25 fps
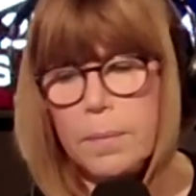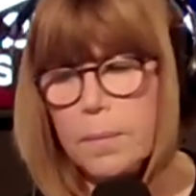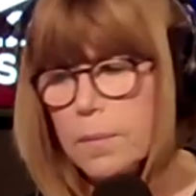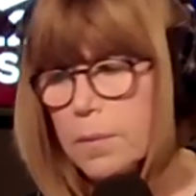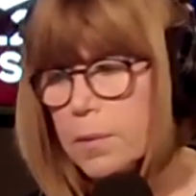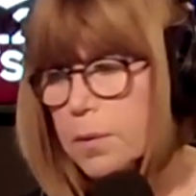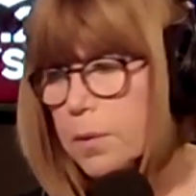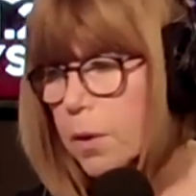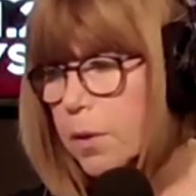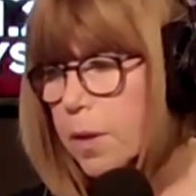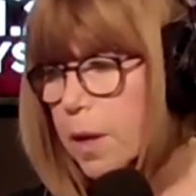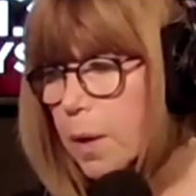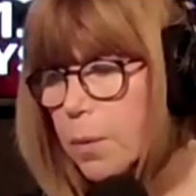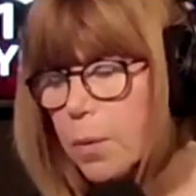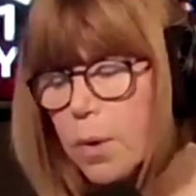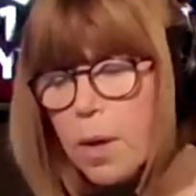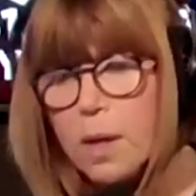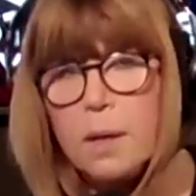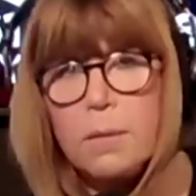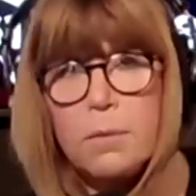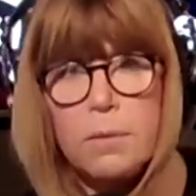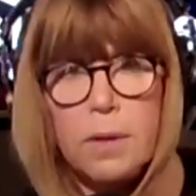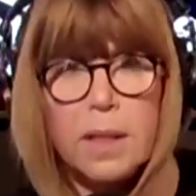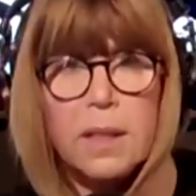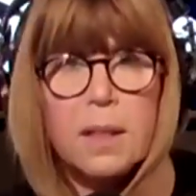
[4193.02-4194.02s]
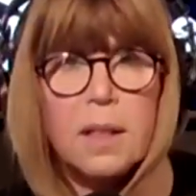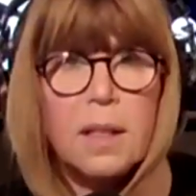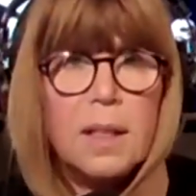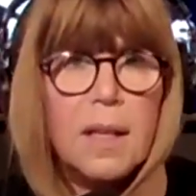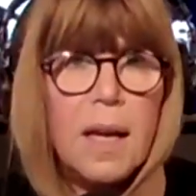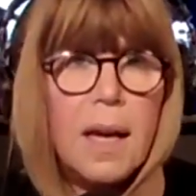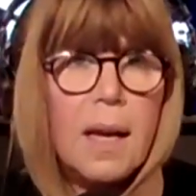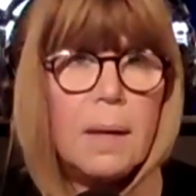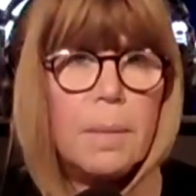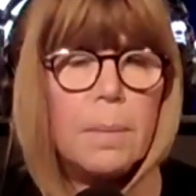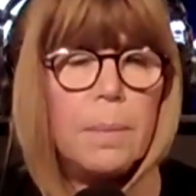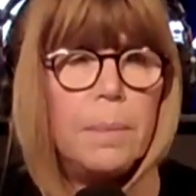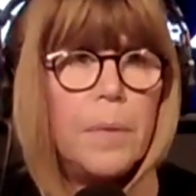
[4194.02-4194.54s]
So they want to rig the
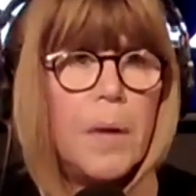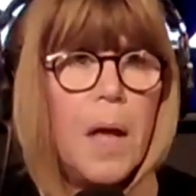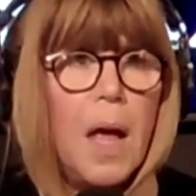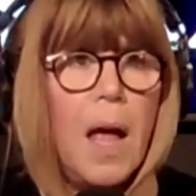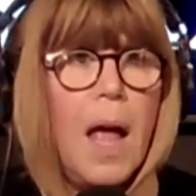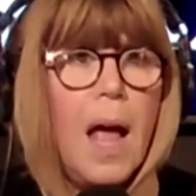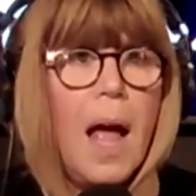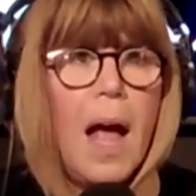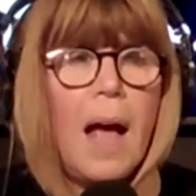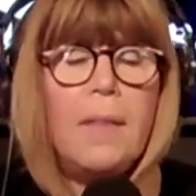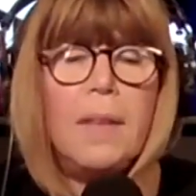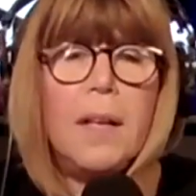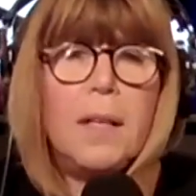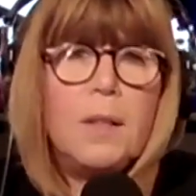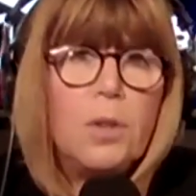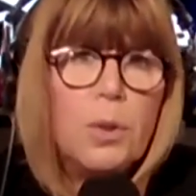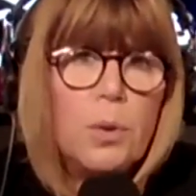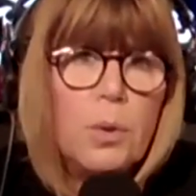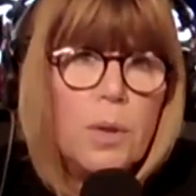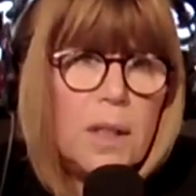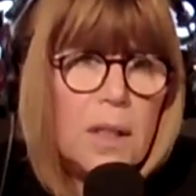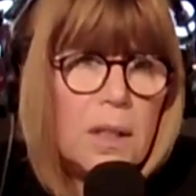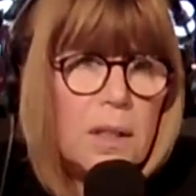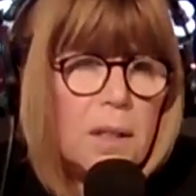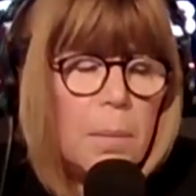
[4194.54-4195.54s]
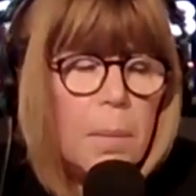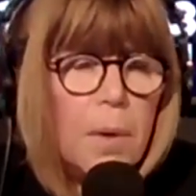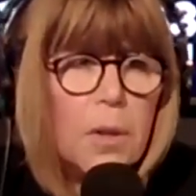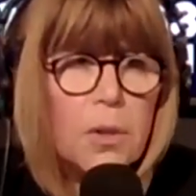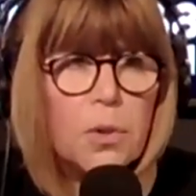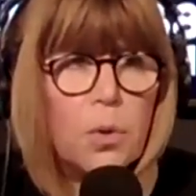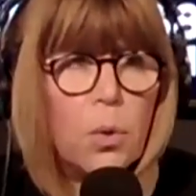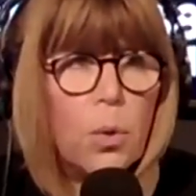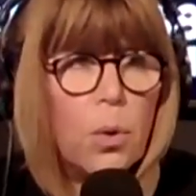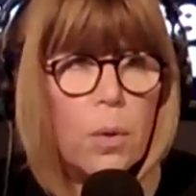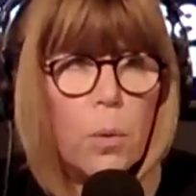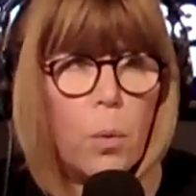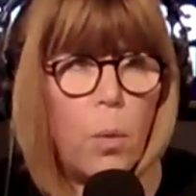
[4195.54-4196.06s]
game. And they do it in the
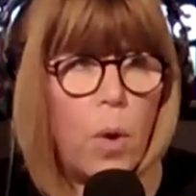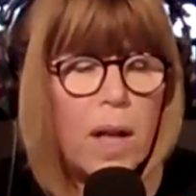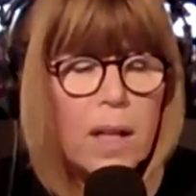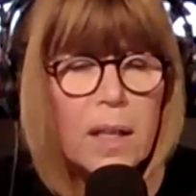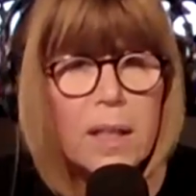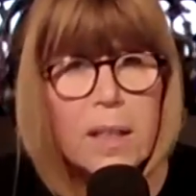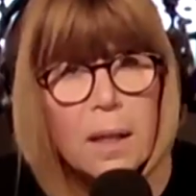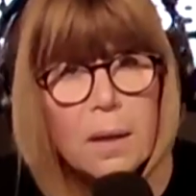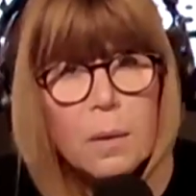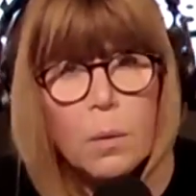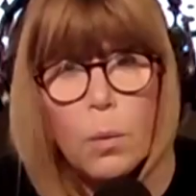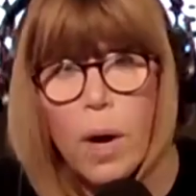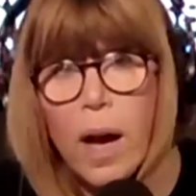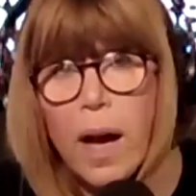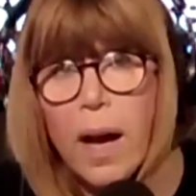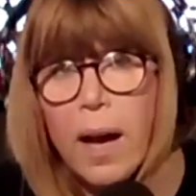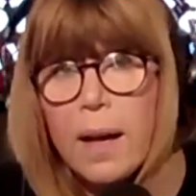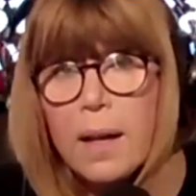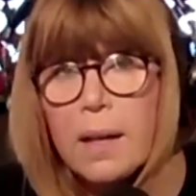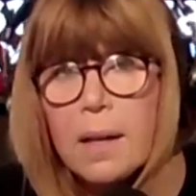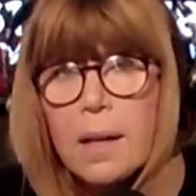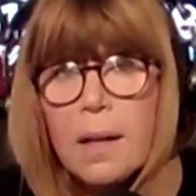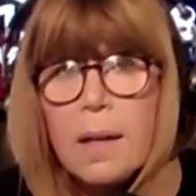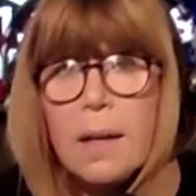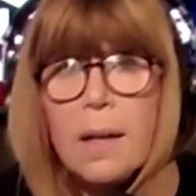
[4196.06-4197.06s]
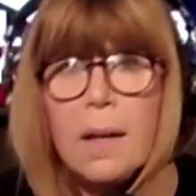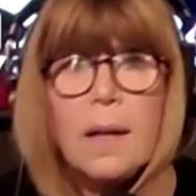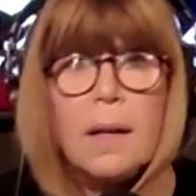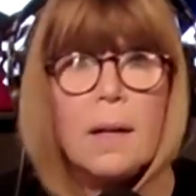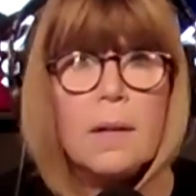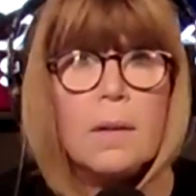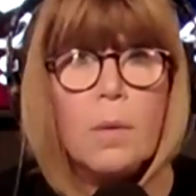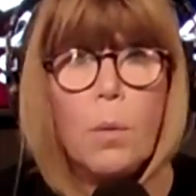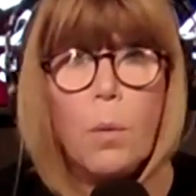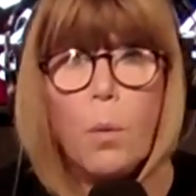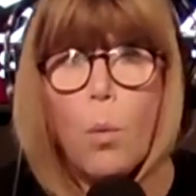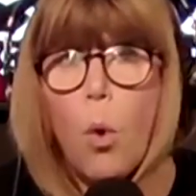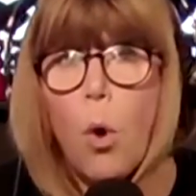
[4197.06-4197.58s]
most Orwellian way.
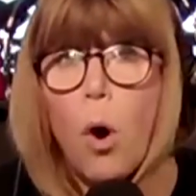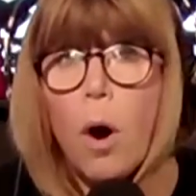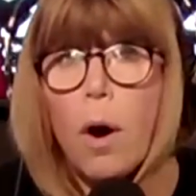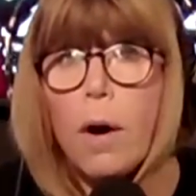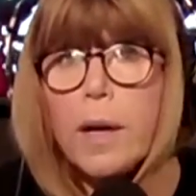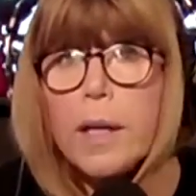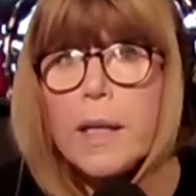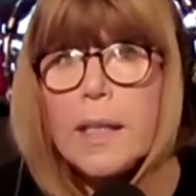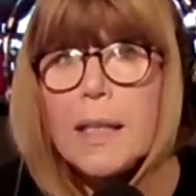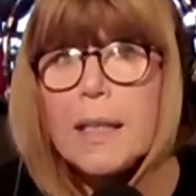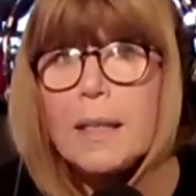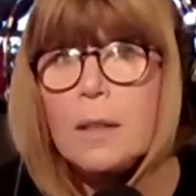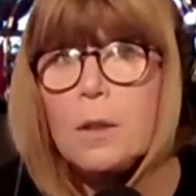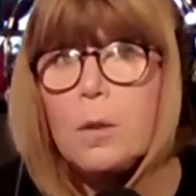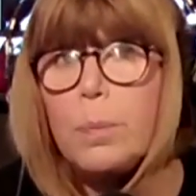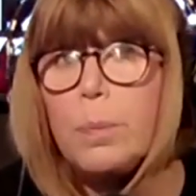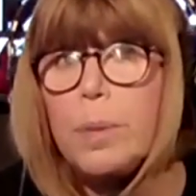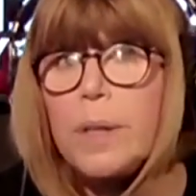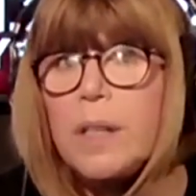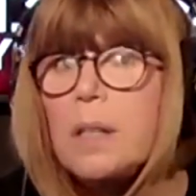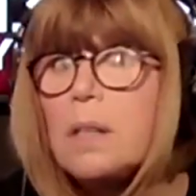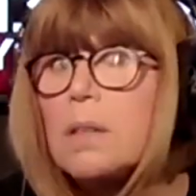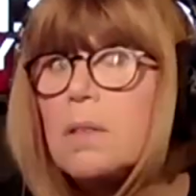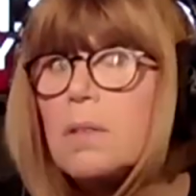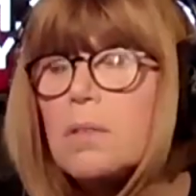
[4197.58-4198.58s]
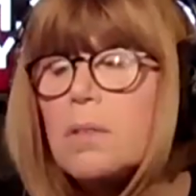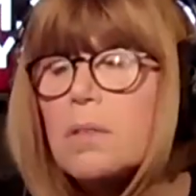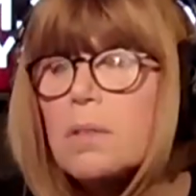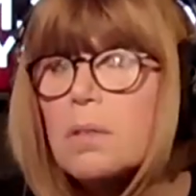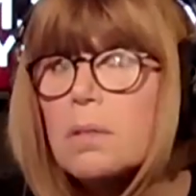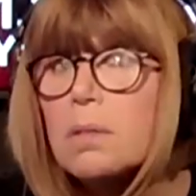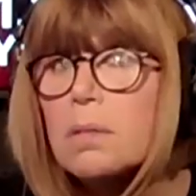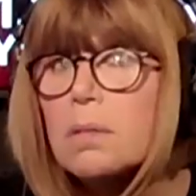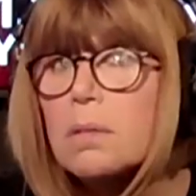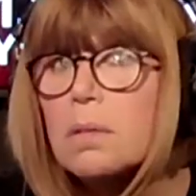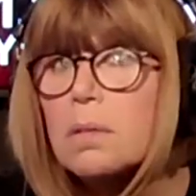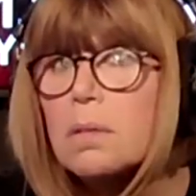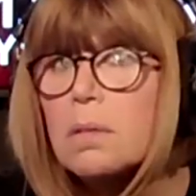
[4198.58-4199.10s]
War is peace.
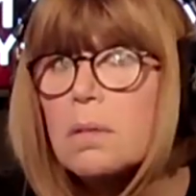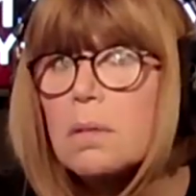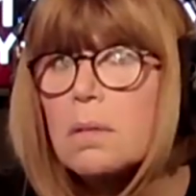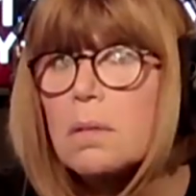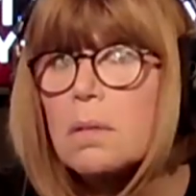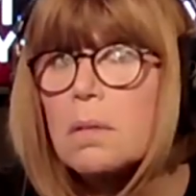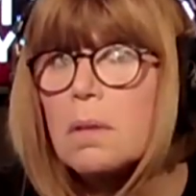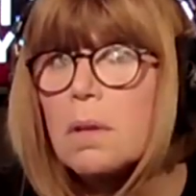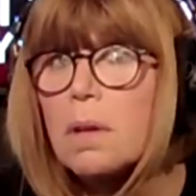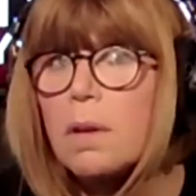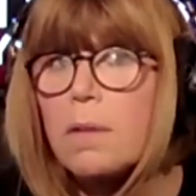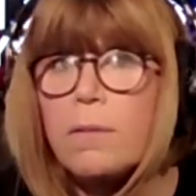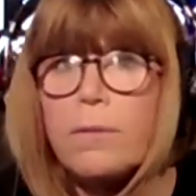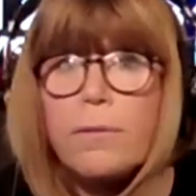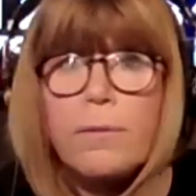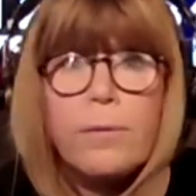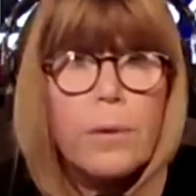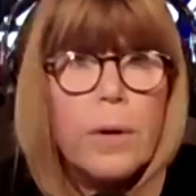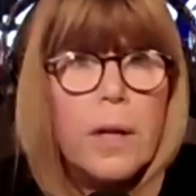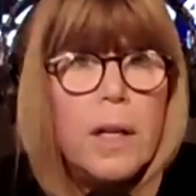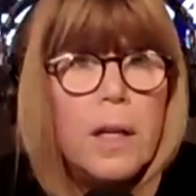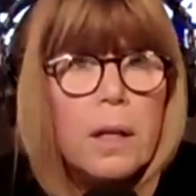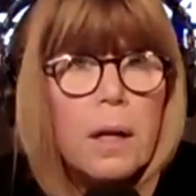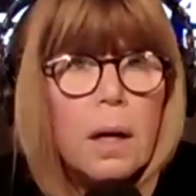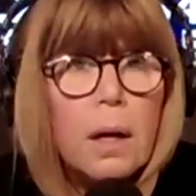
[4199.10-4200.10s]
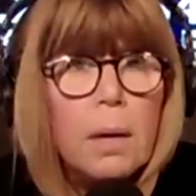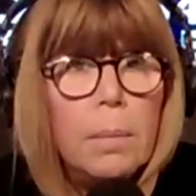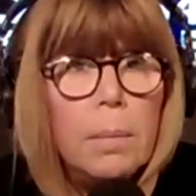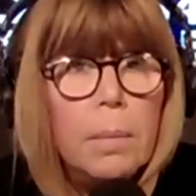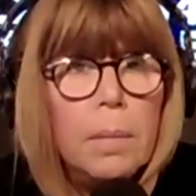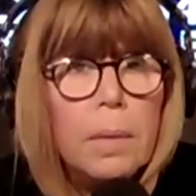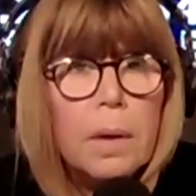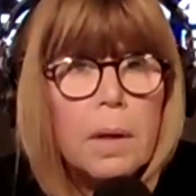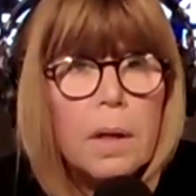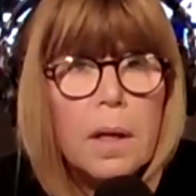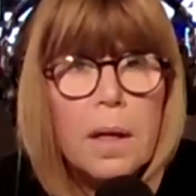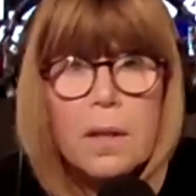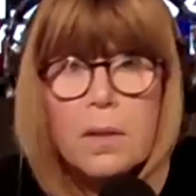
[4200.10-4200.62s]
Freedom
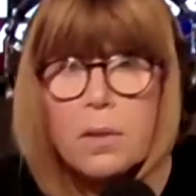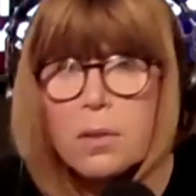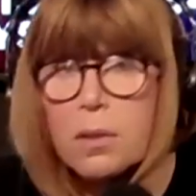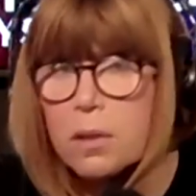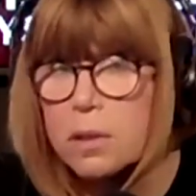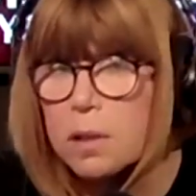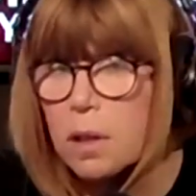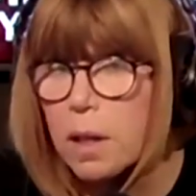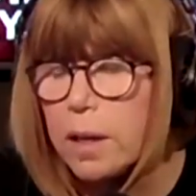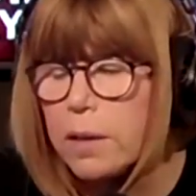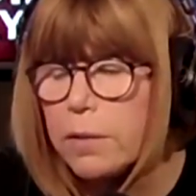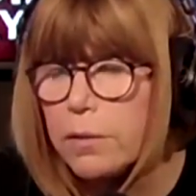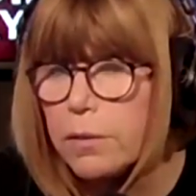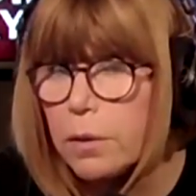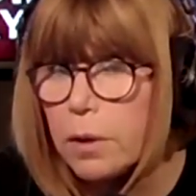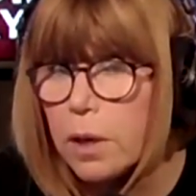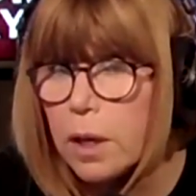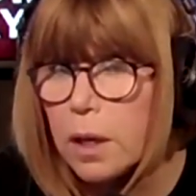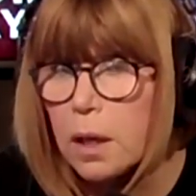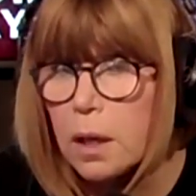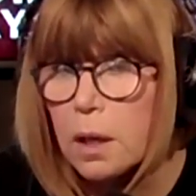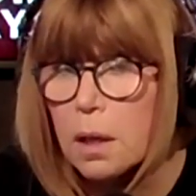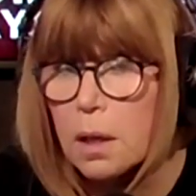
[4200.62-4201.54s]
is slavery.